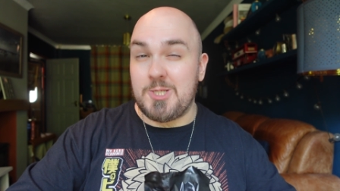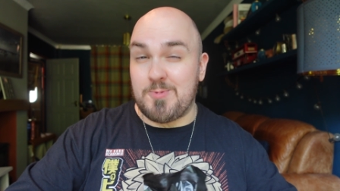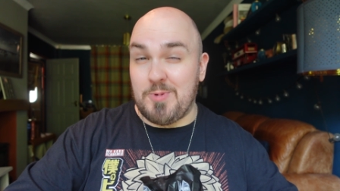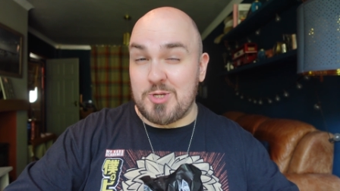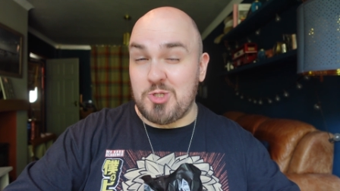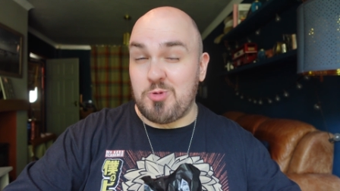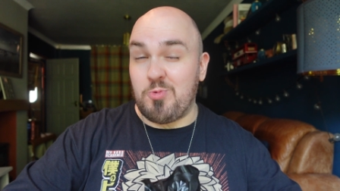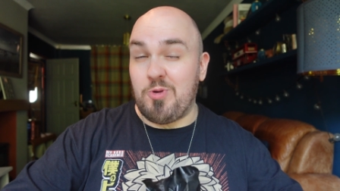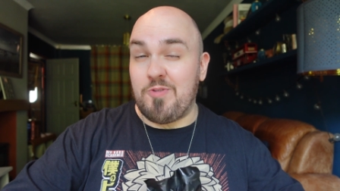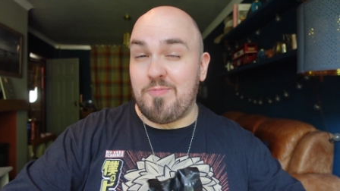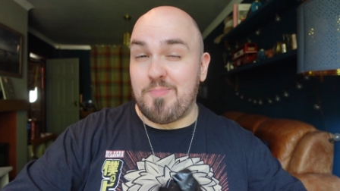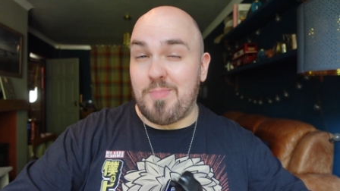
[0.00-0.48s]

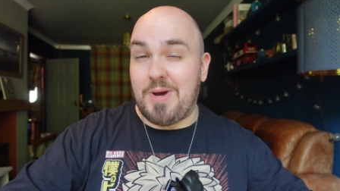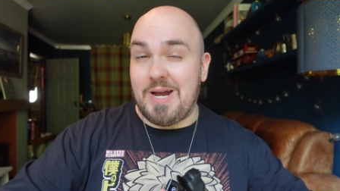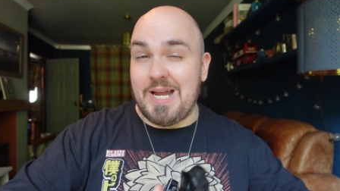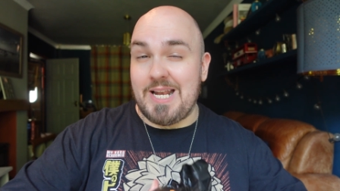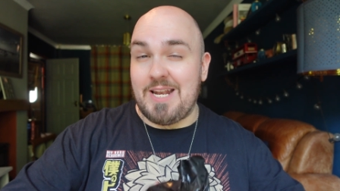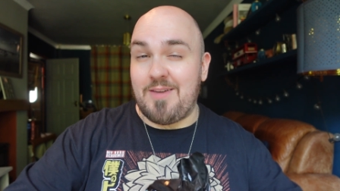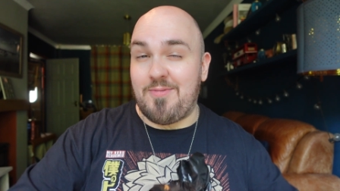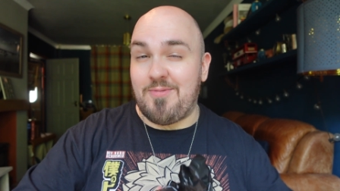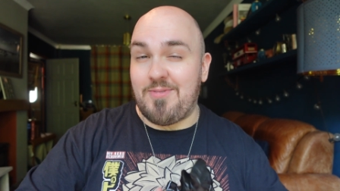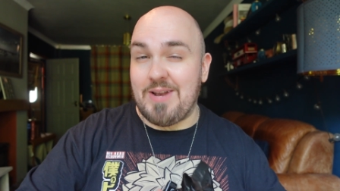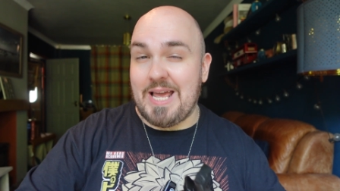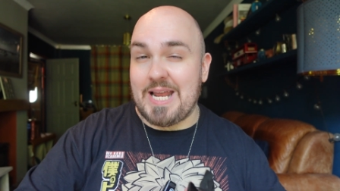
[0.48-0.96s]
Especially with
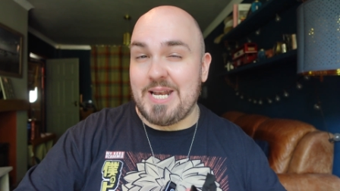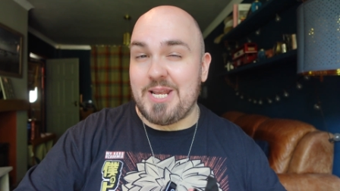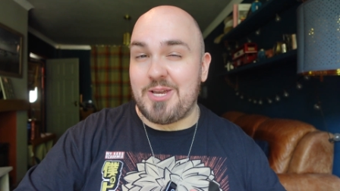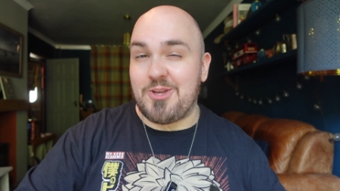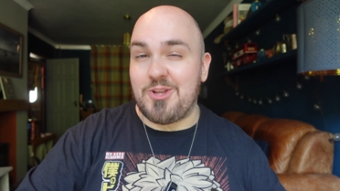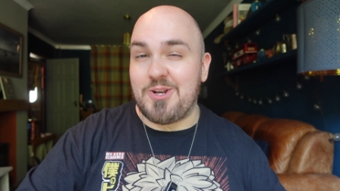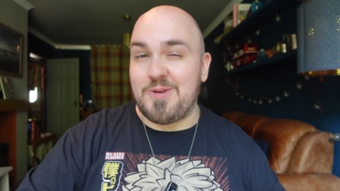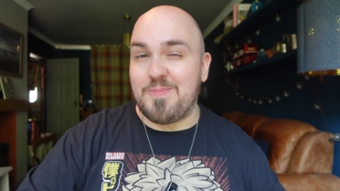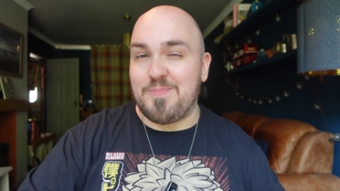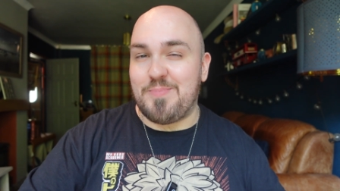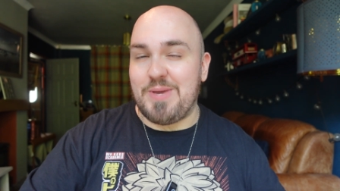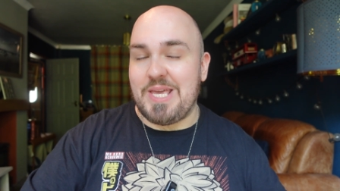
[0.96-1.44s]
Maile
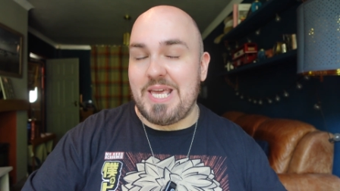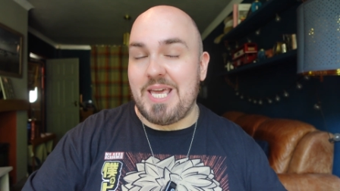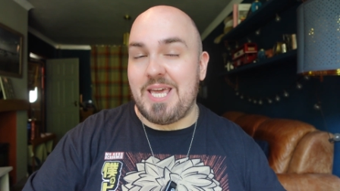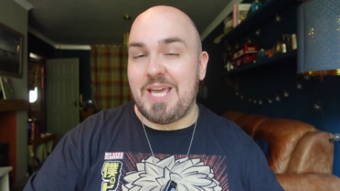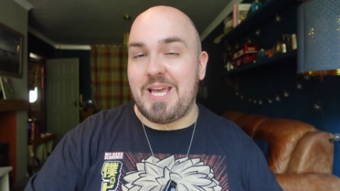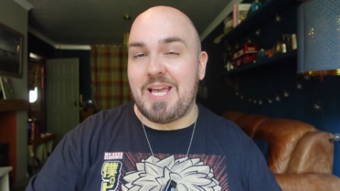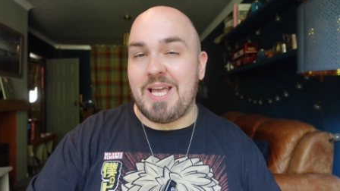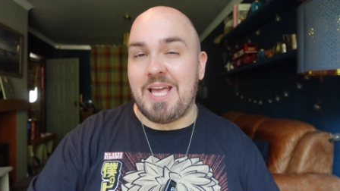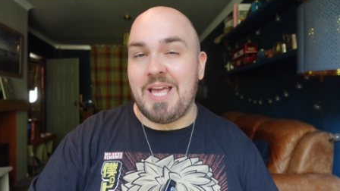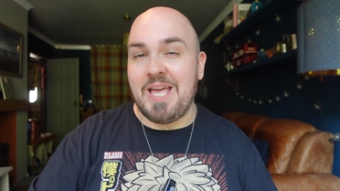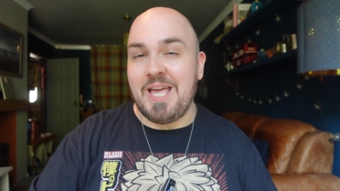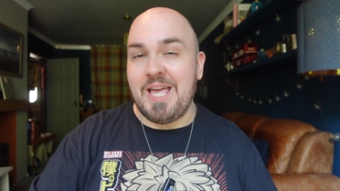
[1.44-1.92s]
Flanagan
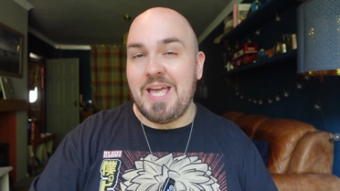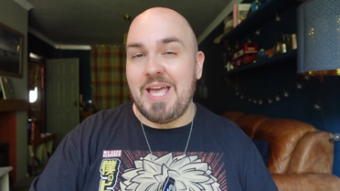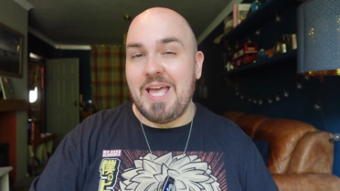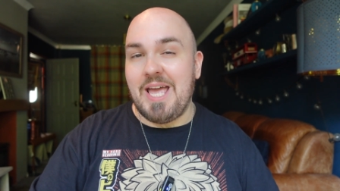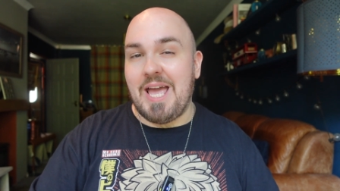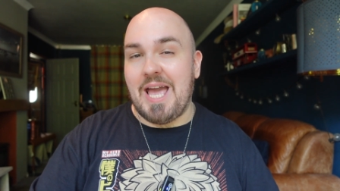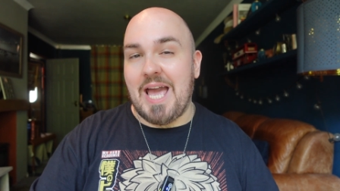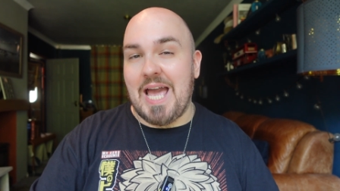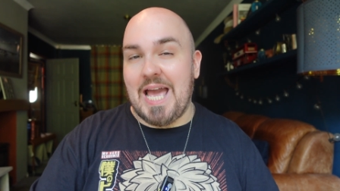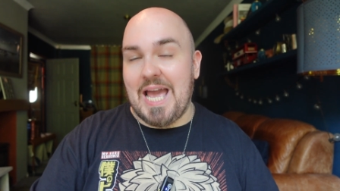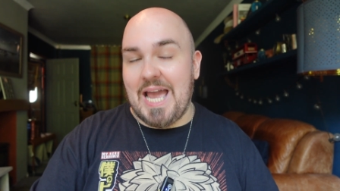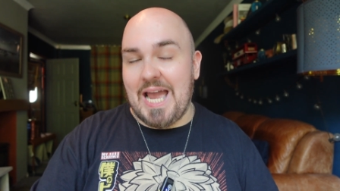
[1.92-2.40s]
being
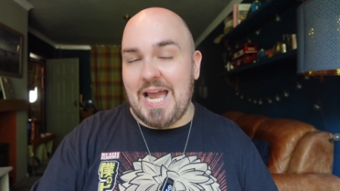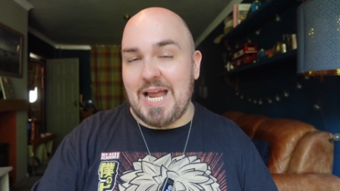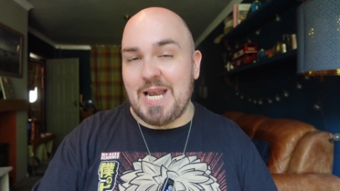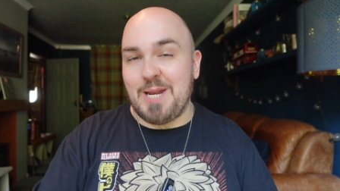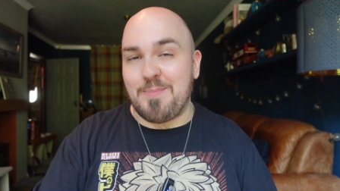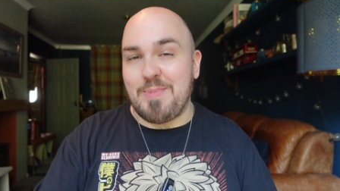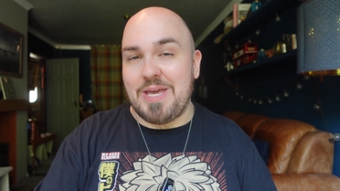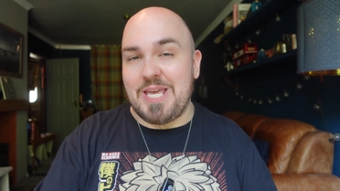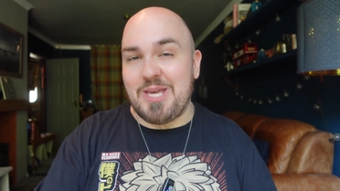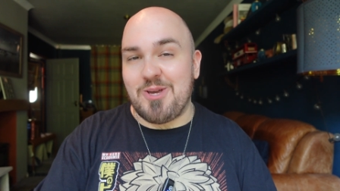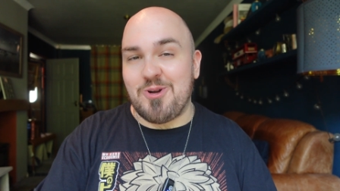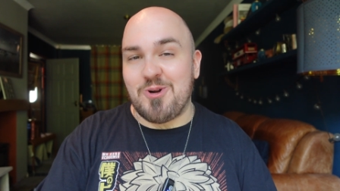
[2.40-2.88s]
at
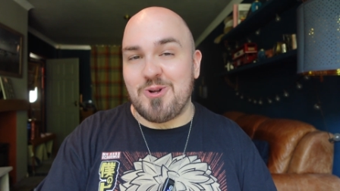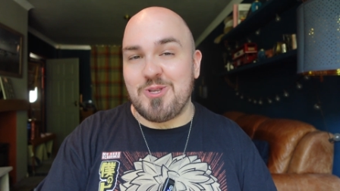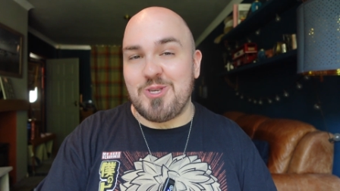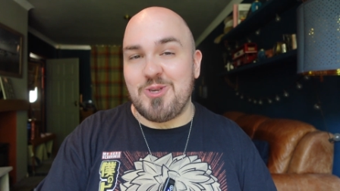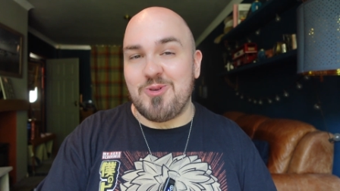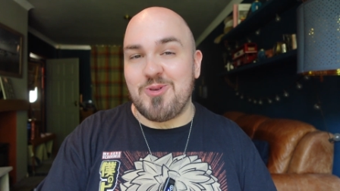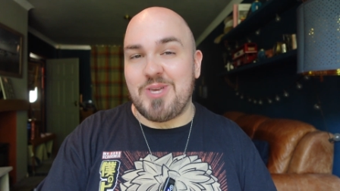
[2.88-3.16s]
AnimeCon